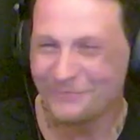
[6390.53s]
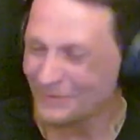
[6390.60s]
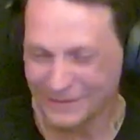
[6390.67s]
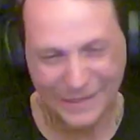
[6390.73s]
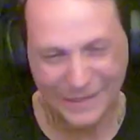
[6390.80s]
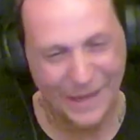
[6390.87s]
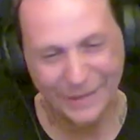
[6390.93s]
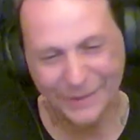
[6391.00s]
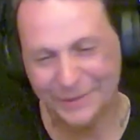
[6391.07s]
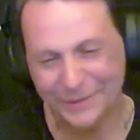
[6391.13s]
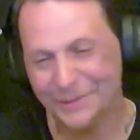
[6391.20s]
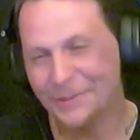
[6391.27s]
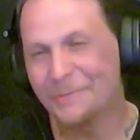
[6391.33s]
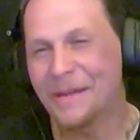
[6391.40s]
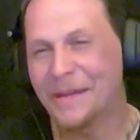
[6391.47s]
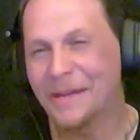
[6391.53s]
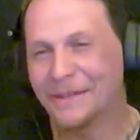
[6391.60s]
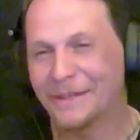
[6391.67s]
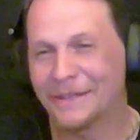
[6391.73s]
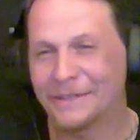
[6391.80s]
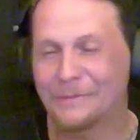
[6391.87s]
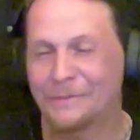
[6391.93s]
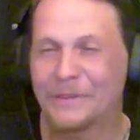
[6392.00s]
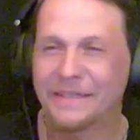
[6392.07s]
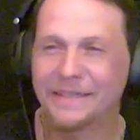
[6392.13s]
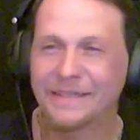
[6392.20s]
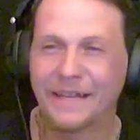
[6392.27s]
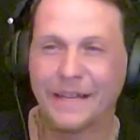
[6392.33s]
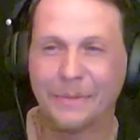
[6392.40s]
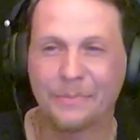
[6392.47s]
Nah, you're good, man.
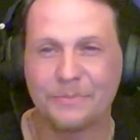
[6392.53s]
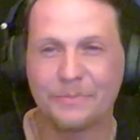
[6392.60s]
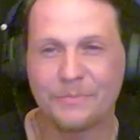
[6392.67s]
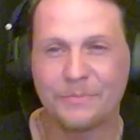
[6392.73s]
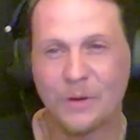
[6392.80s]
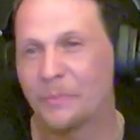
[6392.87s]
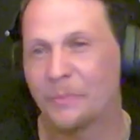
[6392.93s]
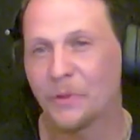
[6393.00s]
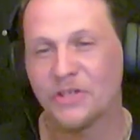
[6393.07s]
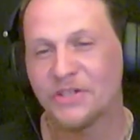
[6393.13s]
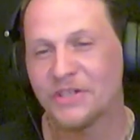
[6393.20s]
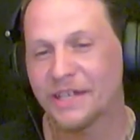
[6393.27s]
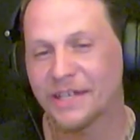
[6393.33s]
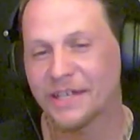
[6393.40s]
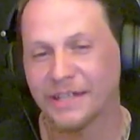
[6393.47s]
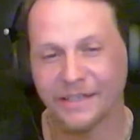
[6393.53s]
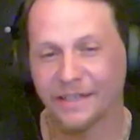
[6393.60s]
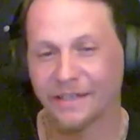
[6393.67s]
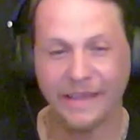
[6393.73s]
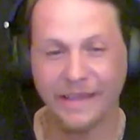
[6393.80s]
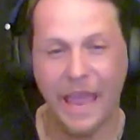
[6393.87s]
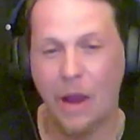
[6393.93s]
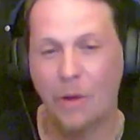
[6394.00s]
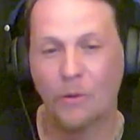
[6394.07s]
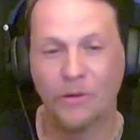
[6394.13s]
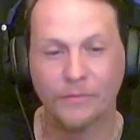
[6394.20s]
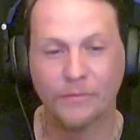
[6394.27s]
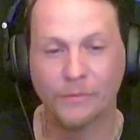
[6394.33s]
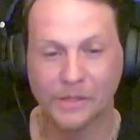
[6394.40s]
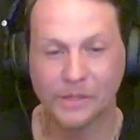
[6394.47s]
I appreciate it. An hour and
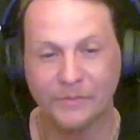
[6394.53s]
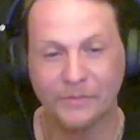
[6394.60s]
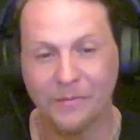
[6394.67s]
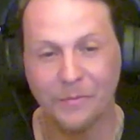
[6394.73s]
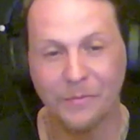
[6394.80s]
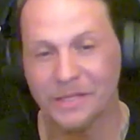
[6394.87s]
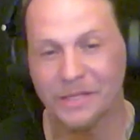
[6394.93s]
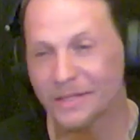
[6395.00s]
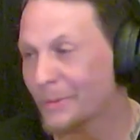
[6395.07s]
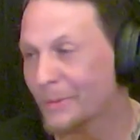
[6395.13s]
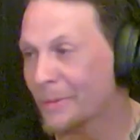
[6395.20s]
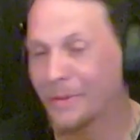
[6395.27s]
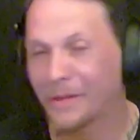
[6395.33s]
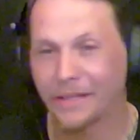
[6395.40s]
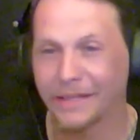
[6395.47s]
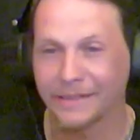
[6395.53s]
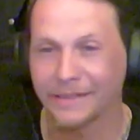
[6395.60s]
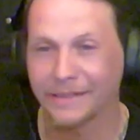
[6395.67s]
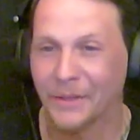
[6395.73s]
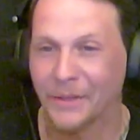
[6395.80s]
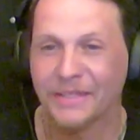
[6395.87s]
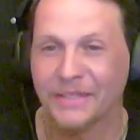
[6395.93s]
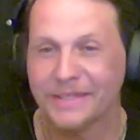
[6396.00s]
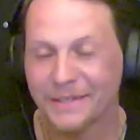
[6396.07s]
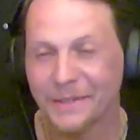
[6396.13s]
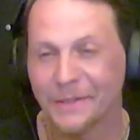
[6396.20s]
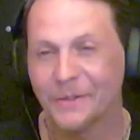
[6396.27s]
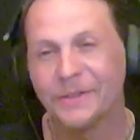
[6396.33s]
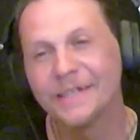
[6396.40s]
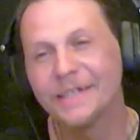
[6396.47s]
45 minutes went by like nothing. So
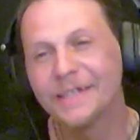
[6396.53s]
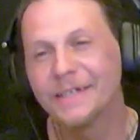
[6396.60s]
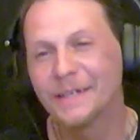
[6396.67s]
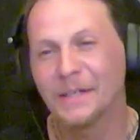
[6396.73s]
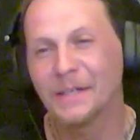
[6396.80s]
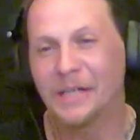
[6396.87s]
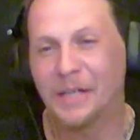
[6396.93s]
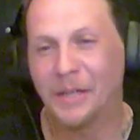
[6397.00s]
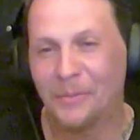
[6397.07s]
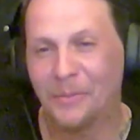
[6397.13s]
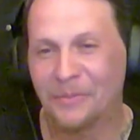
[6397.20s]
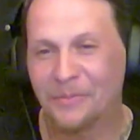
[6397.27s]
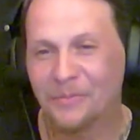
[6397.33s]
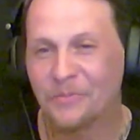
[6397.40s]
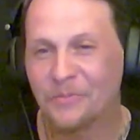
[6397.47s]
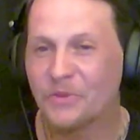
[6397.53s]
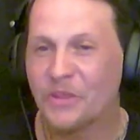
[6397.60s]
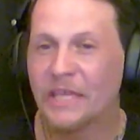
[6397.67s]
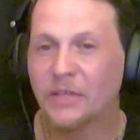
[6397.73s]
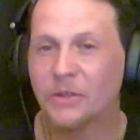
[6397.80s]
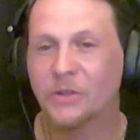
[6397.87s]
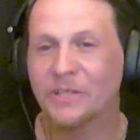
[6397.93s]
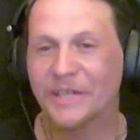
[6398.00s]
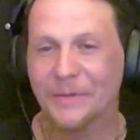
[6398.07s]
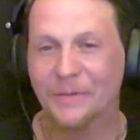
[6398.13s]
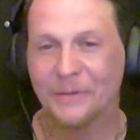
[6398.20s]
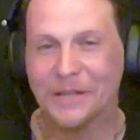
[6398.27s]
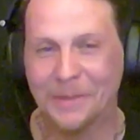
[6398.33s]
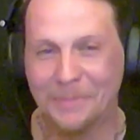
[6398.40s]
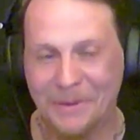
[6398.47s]
thank you again for
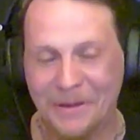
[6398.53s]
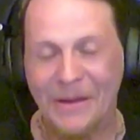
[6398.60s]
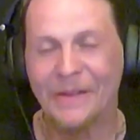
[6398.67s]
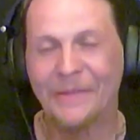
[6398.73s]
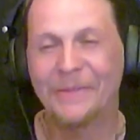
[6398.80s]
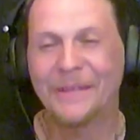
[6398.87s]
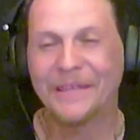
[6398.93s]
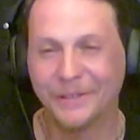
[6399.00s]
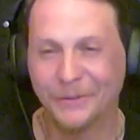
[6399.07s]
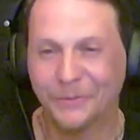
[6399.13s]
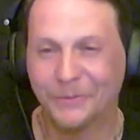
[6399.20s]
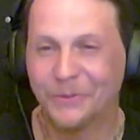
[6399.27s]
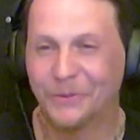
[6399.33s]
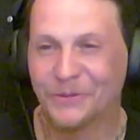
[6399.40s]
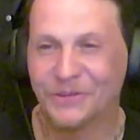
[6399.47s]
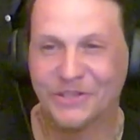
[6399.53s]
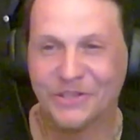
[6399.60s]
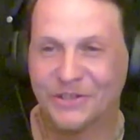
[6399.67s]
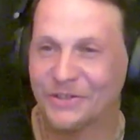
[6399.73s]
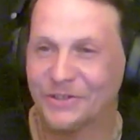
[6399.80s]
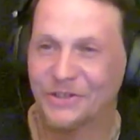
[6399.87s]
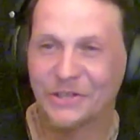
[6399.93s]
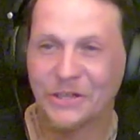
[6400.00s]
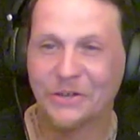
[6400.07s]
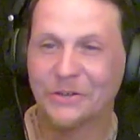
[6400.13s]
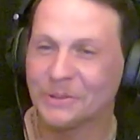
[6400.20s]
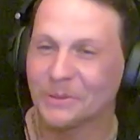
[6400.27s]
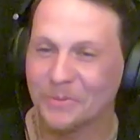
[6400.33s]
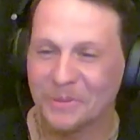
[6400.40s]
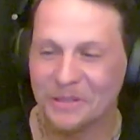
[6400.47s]
coming on. Thank you for just sharing a
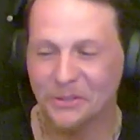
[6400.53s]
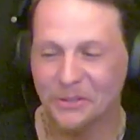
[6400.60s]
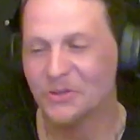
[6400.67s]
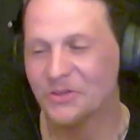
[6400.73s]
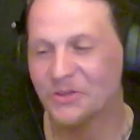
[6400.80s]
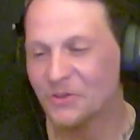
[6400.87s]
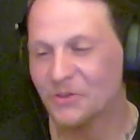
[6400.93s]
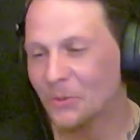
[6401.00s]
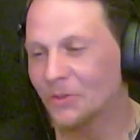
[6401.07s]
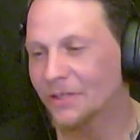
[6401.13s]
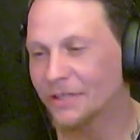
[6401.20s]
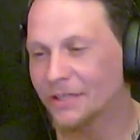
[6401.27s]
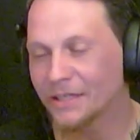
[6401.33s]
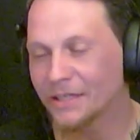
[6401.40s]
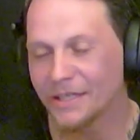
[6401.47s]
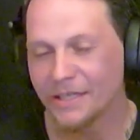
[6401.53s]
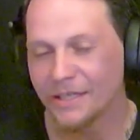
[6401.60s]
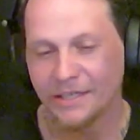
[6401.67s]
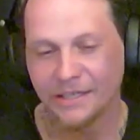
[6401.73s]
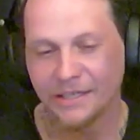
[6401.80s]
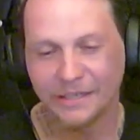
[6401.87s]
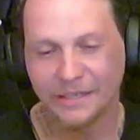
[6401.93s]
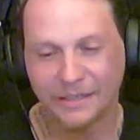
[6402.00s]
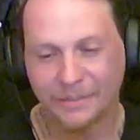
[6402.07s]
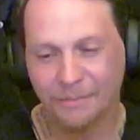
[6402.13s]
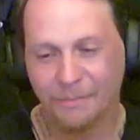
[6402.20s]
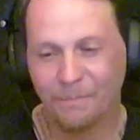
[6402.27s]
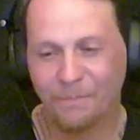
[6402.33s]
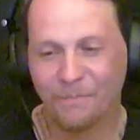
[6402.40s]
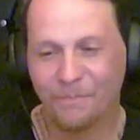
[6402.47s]
little bit of your story.
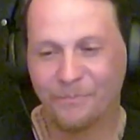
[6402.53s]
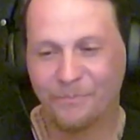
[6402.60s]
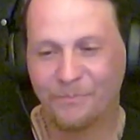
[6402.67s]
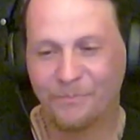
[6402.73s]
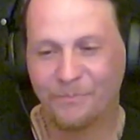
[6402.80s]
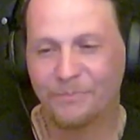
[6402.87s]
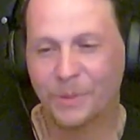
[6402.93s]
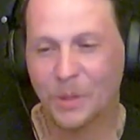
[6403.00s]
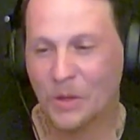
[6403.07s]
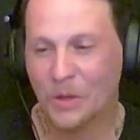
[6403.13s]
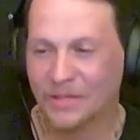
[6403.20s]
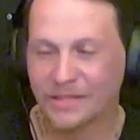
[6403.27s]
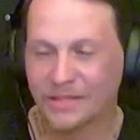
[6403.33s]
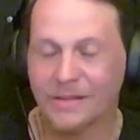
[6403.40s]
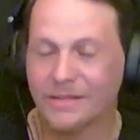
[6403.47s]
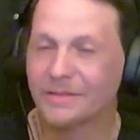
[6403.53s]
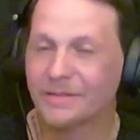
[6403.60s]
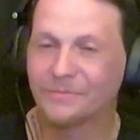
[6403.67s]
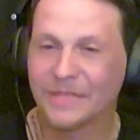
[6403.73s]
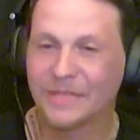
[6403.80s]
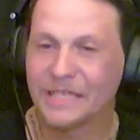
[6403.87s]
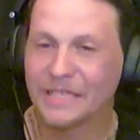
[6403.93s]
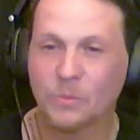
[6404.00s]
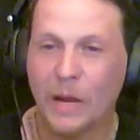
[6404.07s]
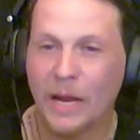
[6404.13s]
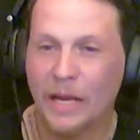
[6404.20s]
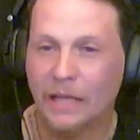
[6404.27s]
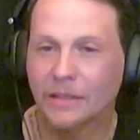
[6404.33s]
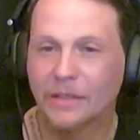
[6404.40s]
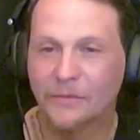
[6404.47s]
Bro, it's awesome. This is why I
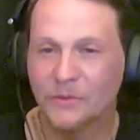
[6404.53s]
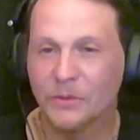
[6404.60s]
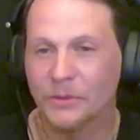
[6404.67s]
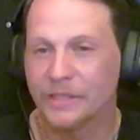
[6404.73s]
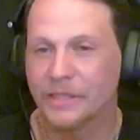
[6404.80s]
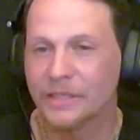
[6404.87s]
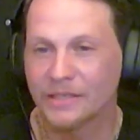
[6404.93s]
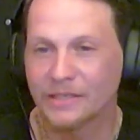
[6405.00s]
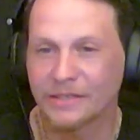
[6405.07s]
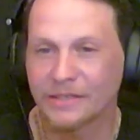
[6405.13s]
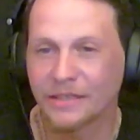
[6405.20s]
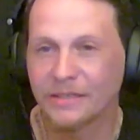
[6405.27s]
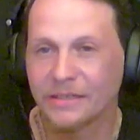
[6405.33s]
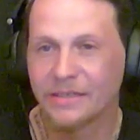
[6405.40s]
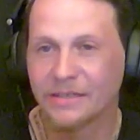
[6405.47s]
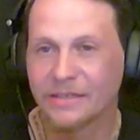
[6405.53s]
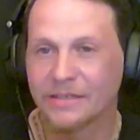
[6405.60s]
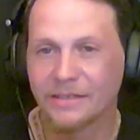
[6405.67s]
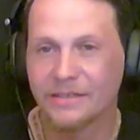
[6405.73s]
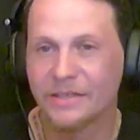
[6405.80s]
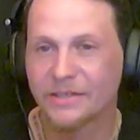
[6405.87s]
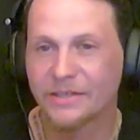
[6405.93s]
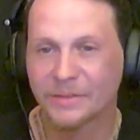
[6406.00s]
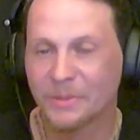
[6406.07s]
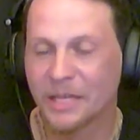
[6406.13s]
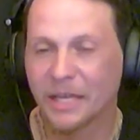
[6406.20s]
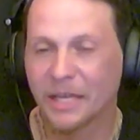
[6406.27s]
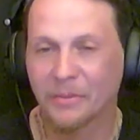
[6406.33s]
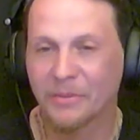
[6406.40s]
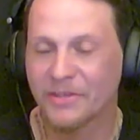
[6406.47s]
love doing this. I just to be
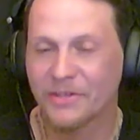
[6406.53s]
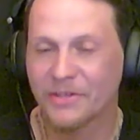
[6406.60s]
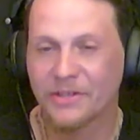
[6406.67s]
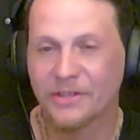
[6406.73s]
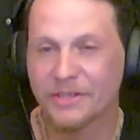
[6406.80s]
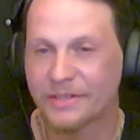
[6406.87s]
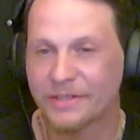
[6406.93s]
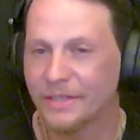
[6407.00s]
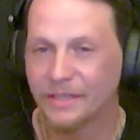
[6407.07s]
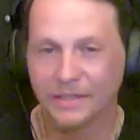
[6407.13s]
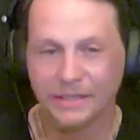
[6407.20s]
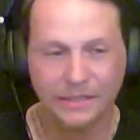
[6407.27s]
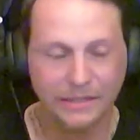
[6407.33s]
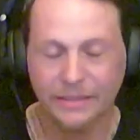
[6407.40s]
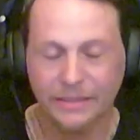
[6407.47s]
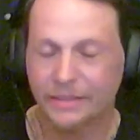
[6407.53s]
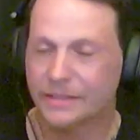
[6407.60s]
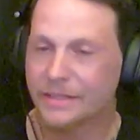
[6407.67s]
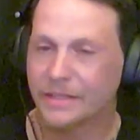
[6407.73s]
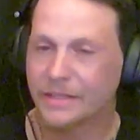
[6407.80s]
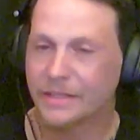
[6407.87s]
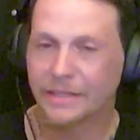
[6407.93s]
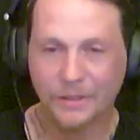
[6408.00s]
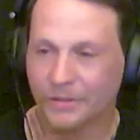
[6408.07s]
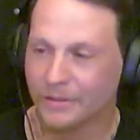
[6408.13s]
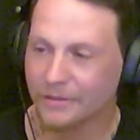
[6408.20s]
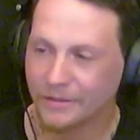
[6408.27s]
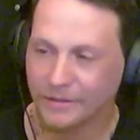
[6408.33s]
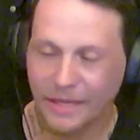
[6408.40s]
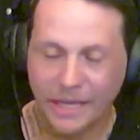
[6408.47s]
able to just get to hear
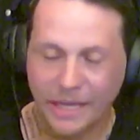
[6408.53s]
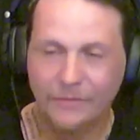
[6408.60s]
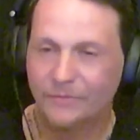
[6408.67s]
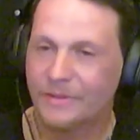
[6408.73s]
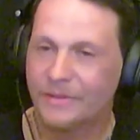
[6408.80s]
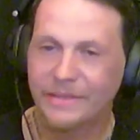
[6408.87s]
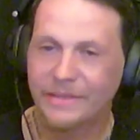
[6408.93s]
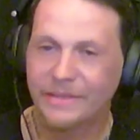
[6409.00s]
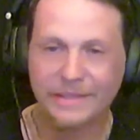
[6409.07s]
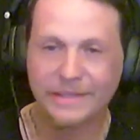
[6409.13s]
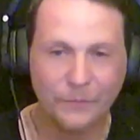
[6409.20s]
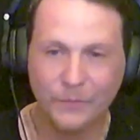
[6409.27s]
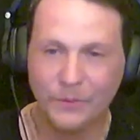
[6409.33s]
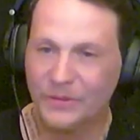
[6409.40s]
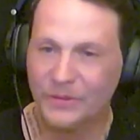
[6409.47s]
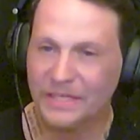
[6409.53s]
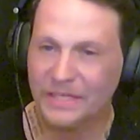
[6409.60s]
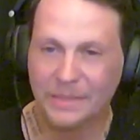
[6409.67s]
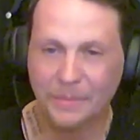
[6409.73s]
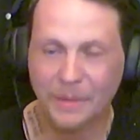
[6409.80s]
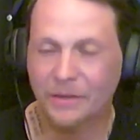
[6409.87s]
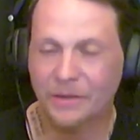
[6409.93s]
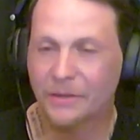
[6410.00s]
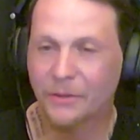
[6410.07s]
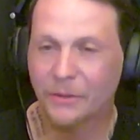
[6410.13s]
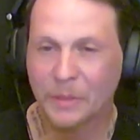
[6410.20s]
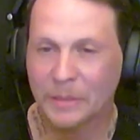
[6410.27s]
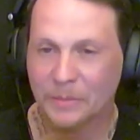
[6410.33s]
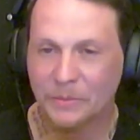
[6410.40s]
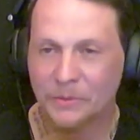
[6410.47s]
different things about other people.